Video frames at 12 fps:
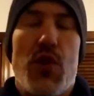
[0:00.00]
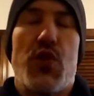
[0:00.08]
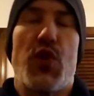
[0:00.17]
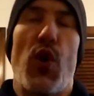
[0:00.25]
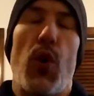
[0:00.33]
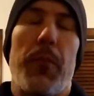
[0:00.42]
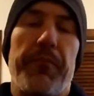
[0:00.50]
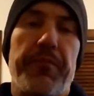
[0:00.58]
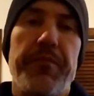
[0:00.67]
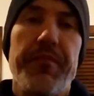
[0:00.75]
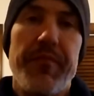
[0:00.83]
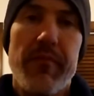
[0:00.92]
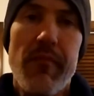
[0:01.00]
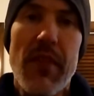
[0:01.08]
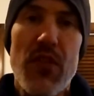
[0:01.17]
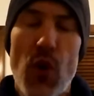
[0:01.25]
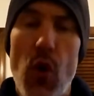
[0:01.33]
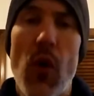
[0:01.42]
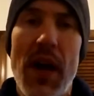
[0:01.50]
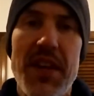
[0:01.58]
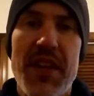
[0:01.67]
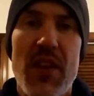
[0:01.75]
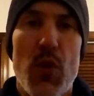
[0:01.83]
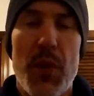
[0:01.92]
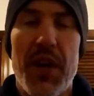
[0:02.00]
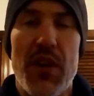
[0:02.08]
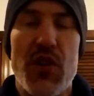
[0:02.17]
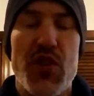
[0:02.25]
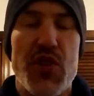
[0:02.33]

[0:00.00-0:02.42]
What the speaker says: So the whole idea that we're going to